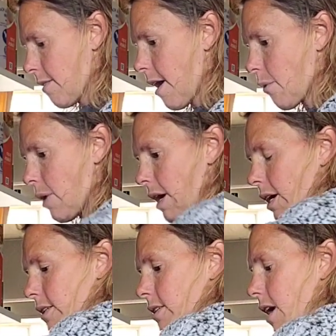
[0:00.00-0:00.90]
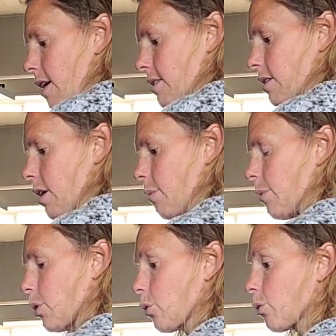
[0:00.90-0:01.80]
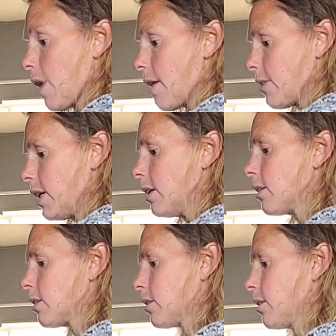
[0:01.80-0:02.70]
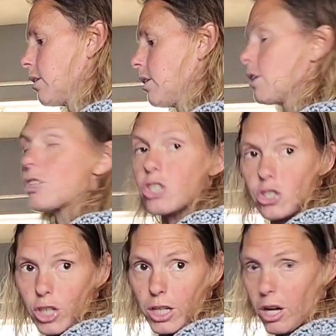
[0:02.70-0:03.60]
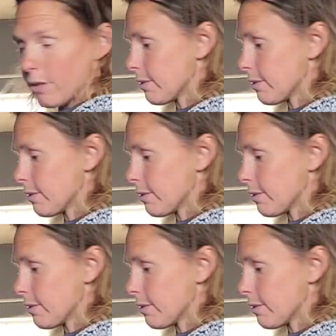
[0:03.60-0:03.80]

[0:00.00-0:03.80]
That way it's got some gravity to strain off